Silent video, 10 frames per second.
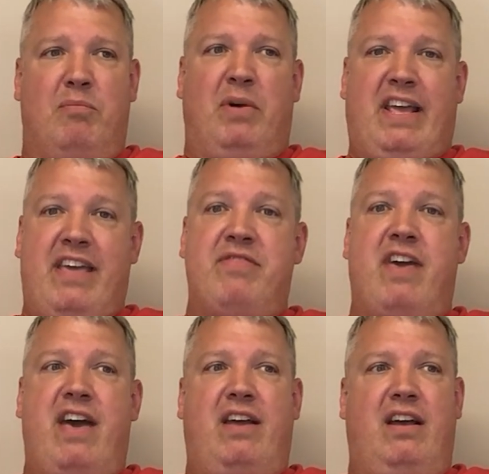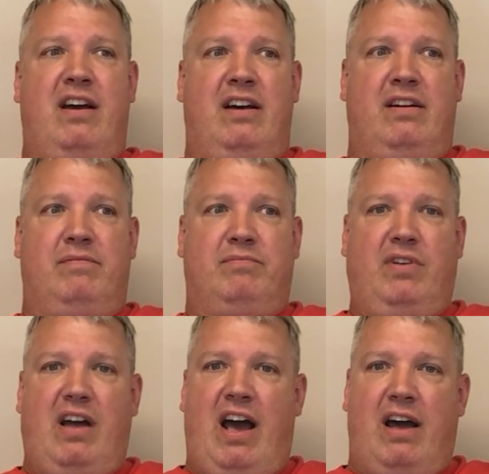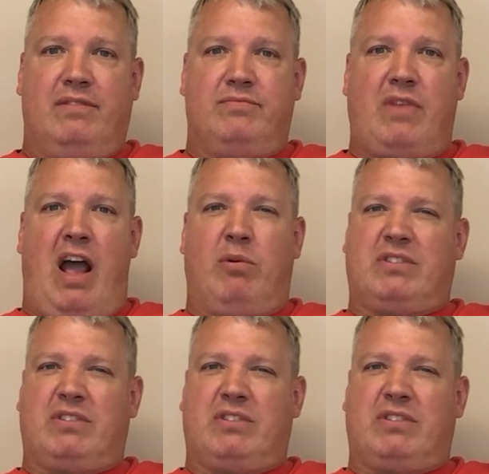But in that, um, I